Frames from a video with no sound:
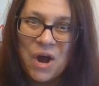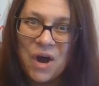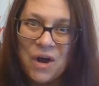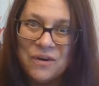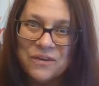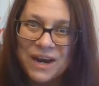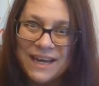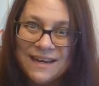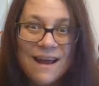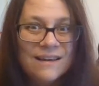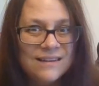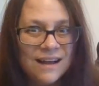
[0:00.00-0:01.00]
All right,
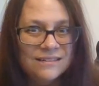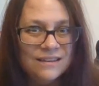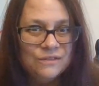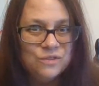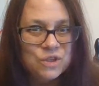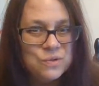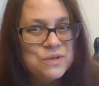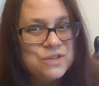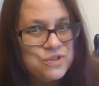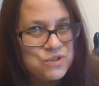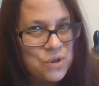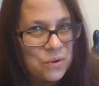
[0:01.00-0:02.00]
God loves you,
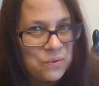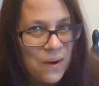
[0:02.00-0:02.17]
so do